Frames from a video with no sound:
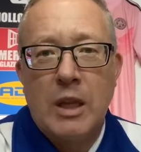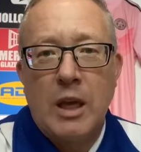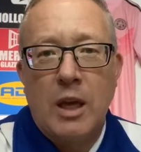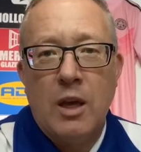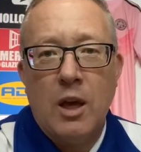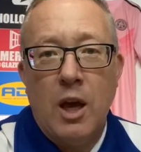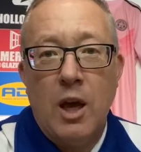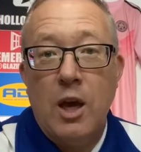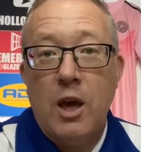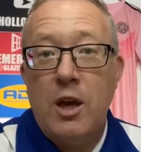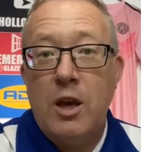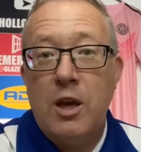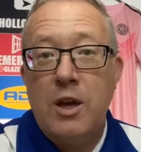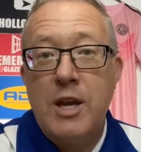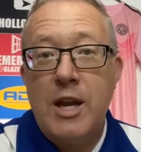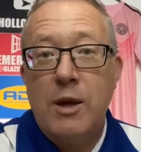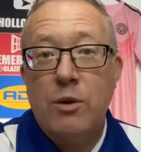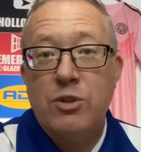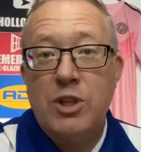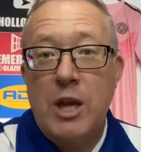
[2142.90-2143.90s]

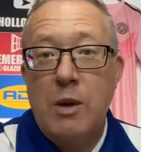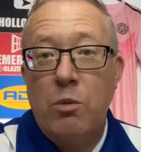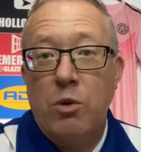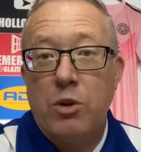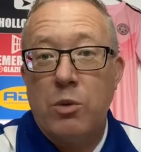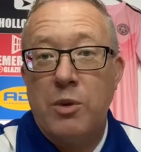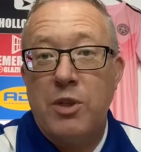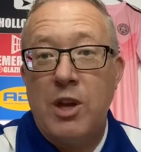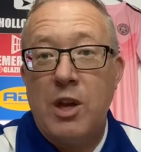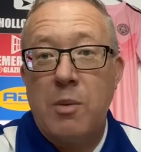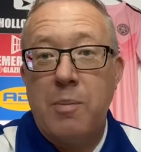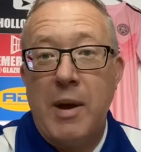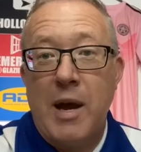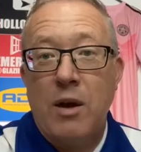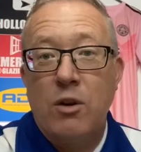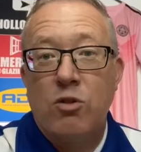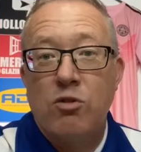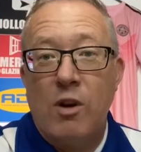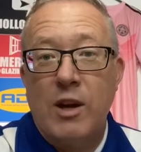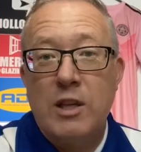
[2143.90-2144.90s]
Neil saying, what do we think
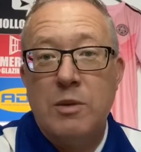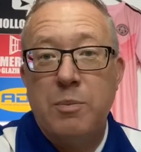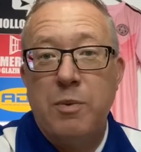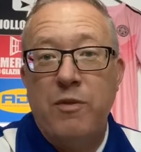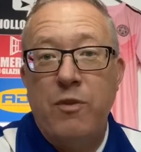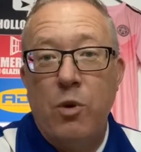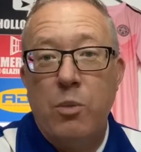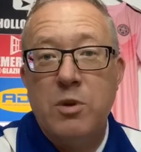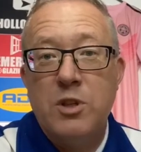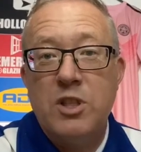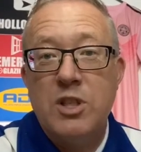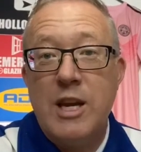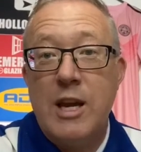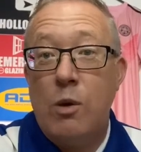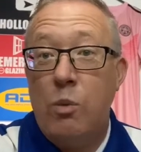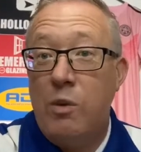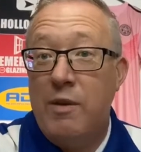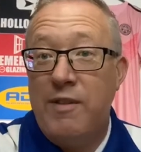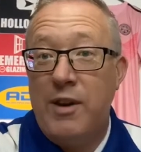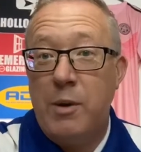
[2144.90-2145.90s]
about Gray's performance?
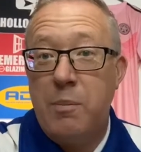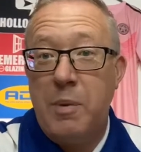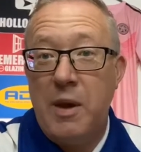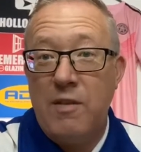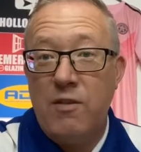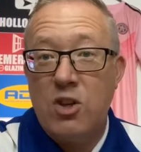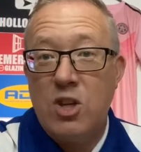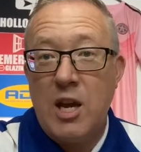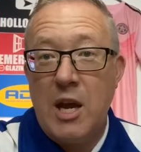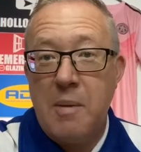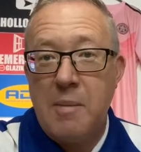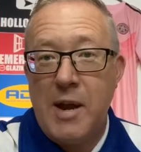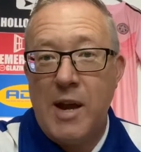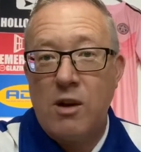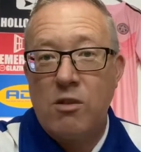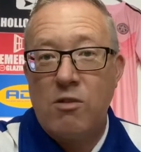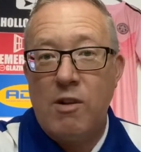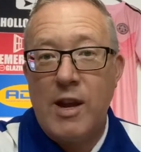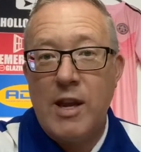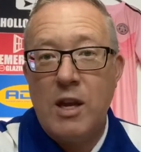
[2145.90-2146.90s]
Neil, we've had a bit of a chat
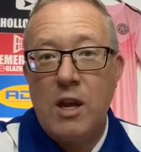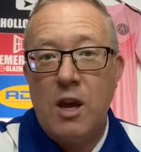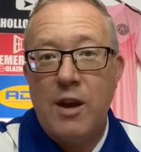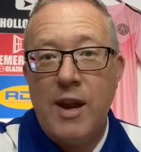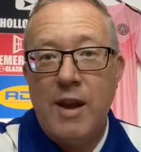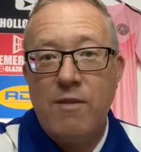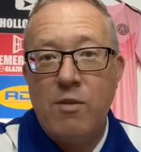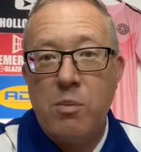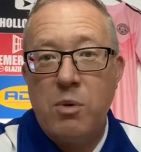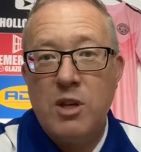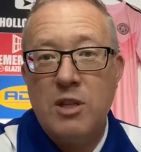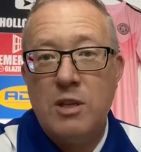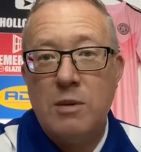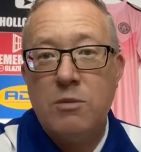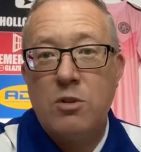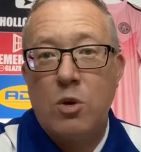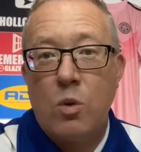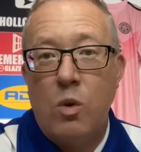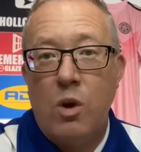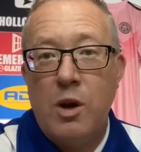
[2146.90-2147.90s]
about Gray, and everybody
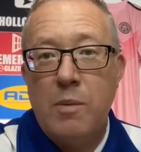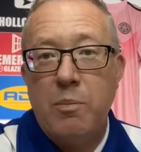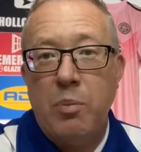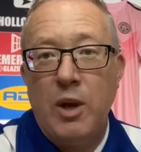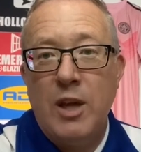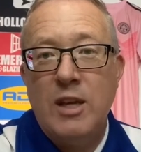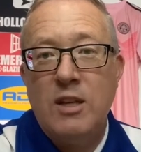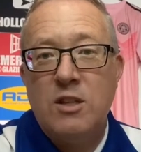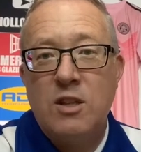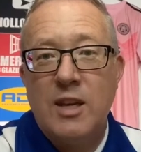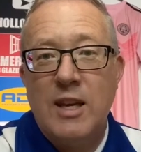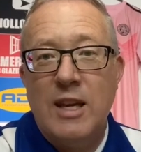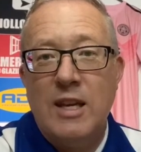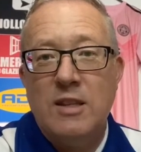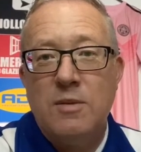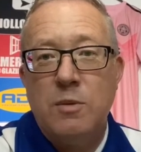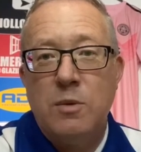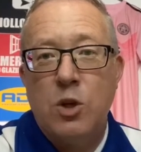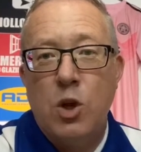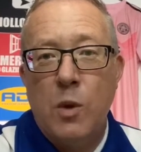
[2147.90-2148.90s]
seems quite pleased that he
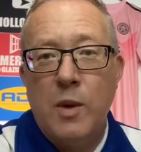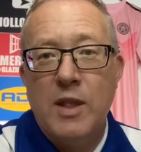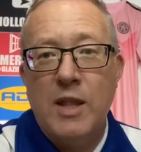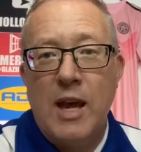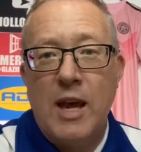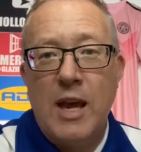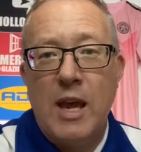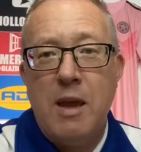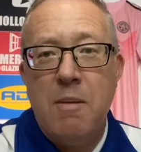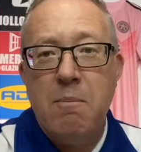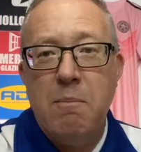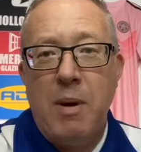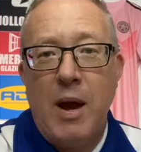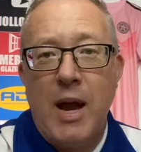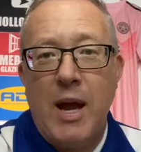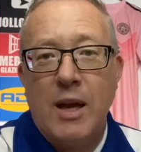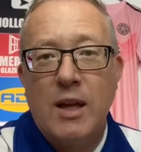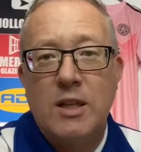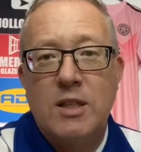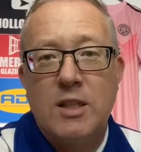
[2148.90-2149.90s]
is doing that
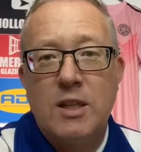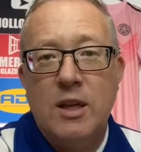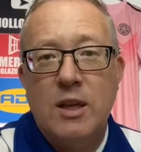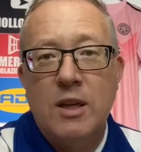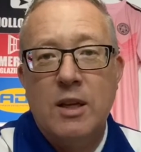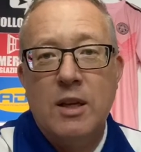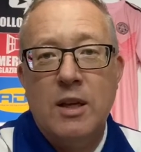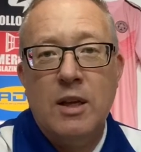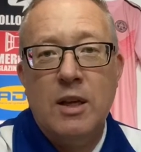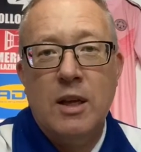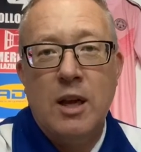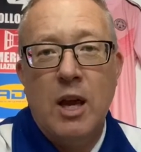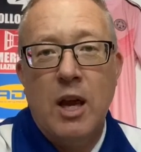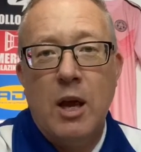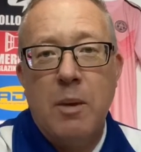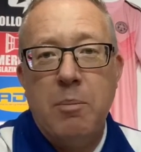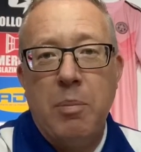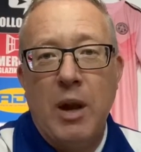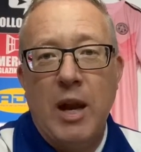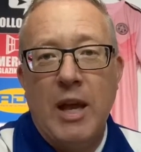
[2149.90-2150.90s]
impact
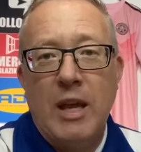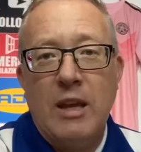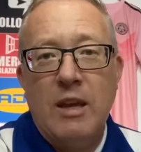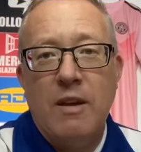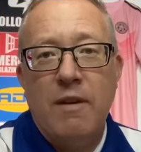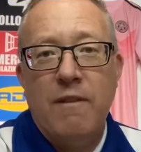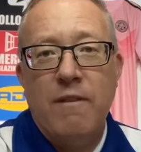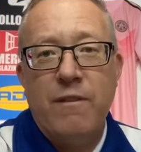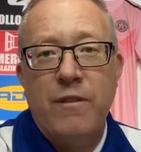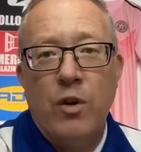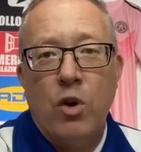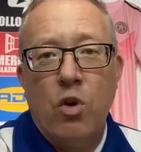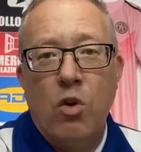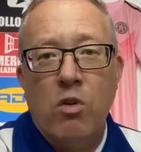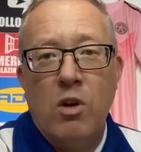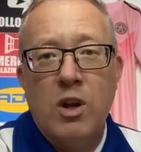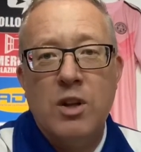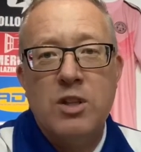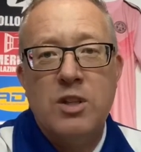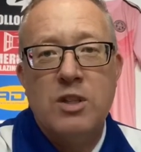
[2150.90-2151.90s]
play
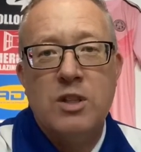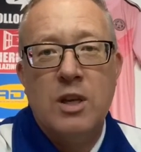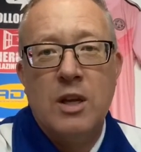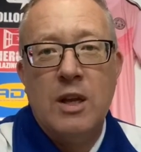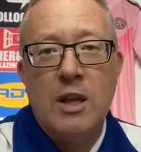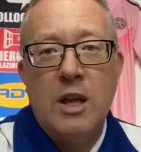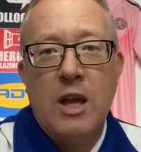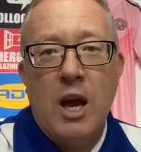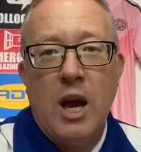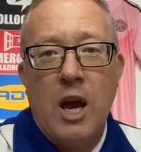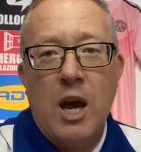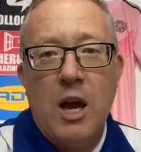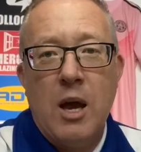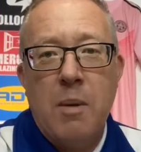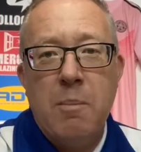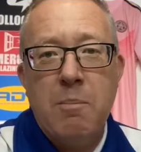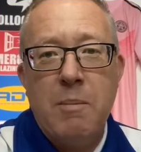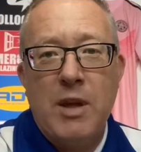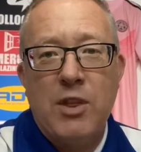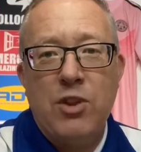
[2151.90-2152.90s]
for us.
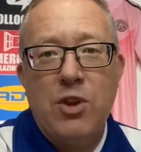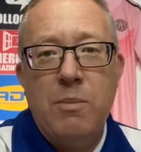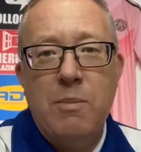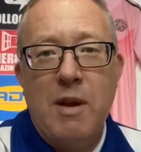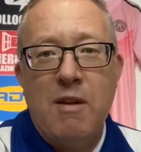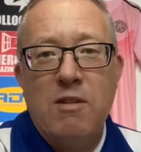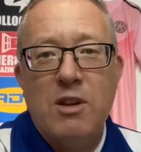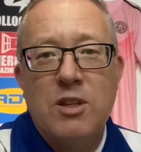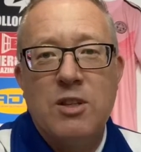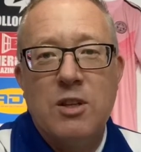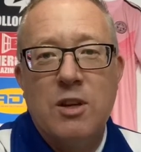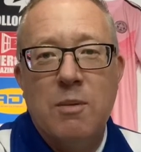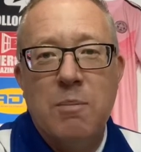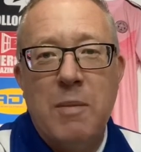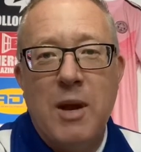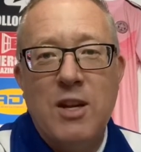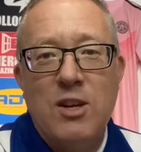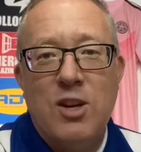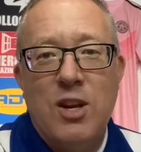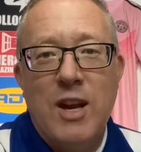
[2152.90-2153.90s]
Matthew Merry's
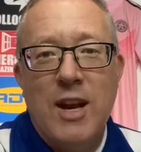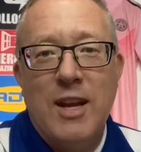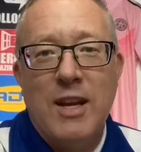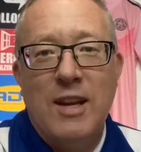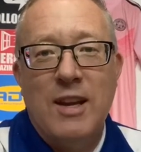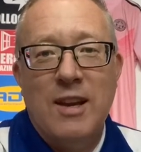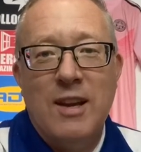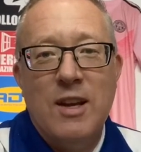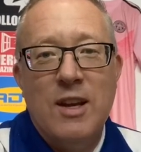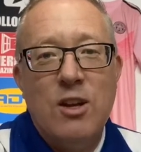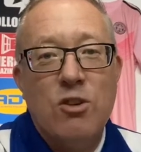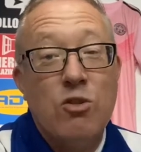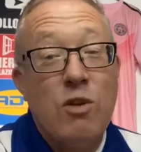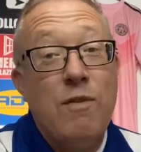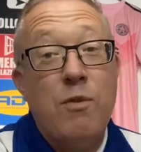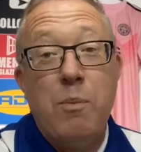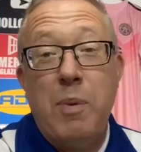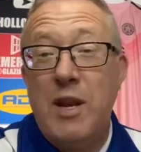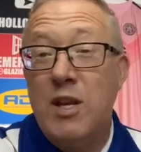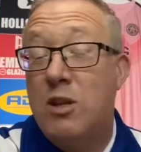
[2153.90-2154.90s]
mentioning
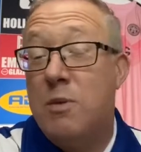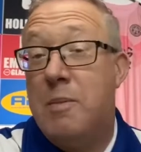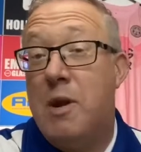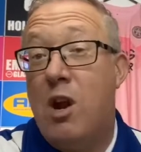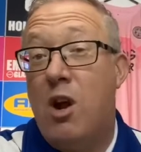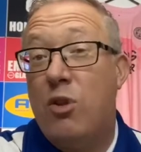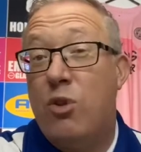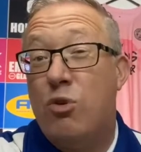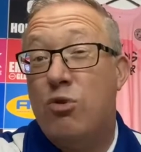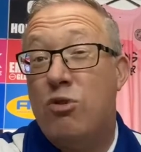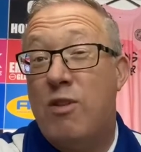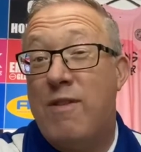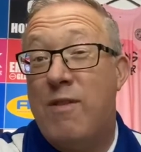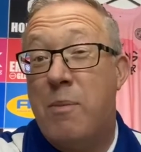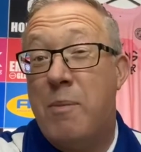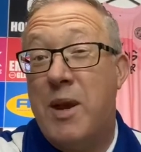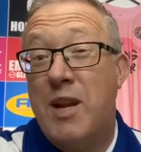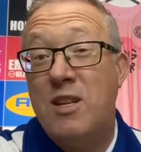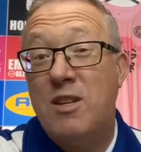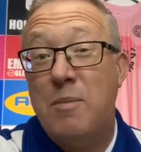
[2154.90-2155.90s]
Trevor Benjamin. I thought
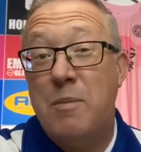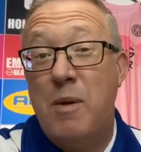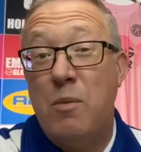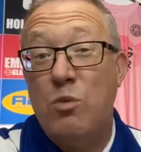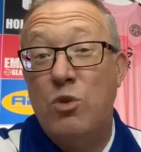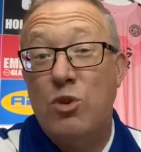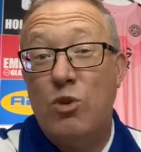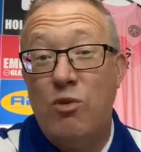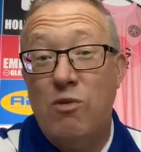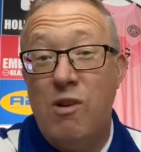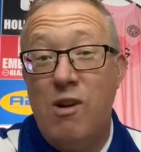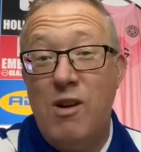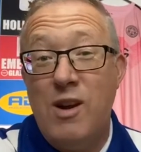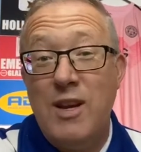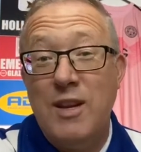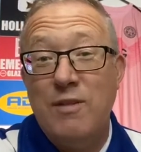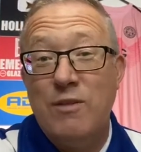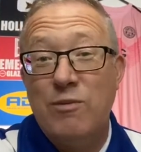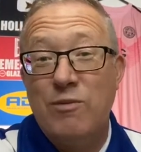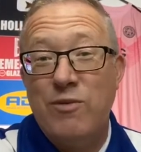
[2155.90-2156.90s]
Trevor Benjamin was all
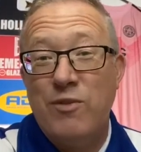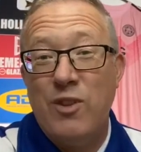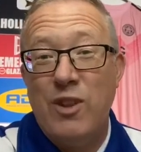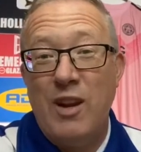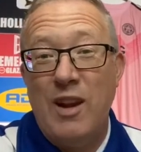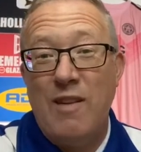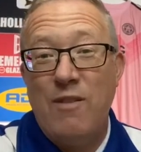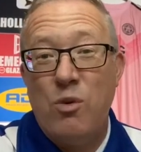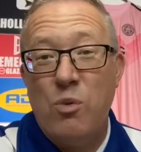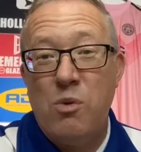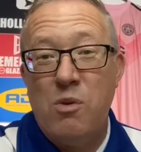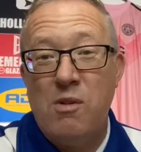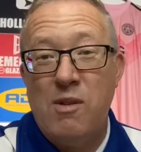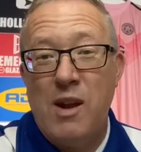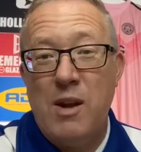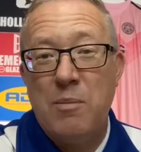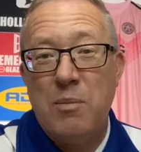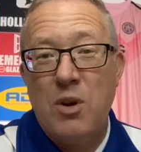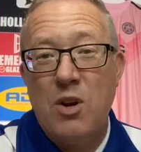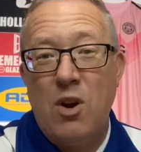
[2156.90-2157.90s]
right for the level we were
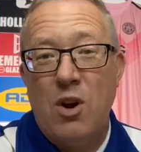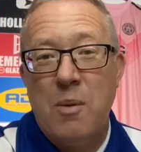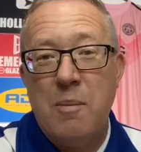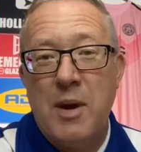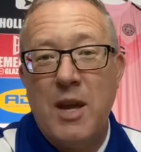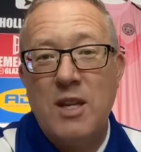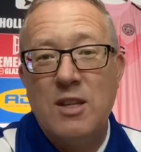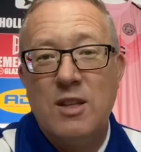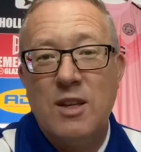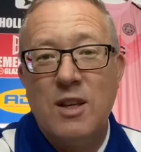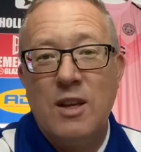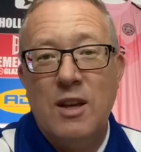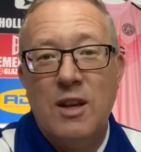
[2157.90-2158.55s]
at, but not amazing.